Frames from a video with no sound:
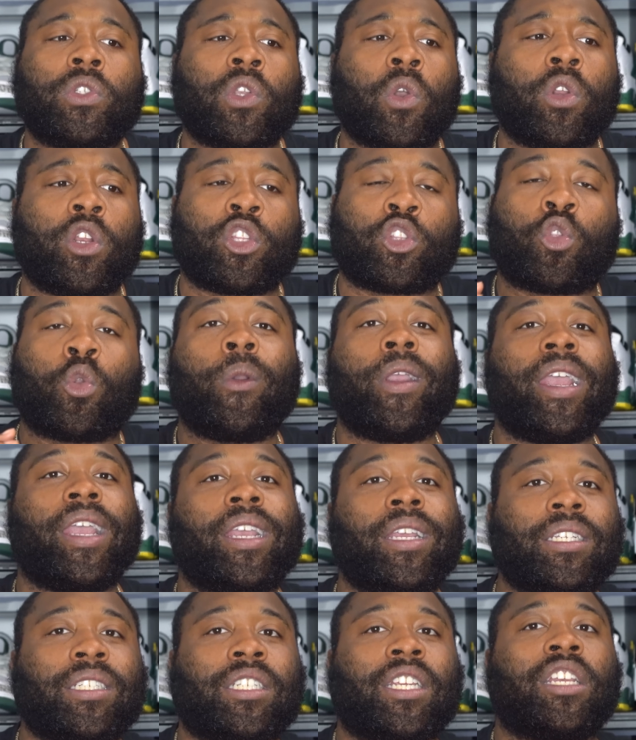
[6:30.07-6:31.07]
So the
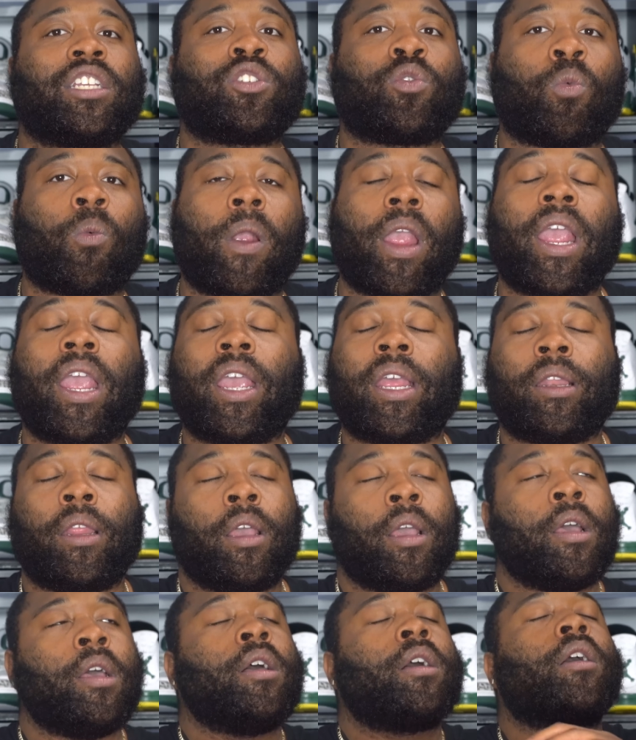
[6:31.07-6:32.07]
3s just ran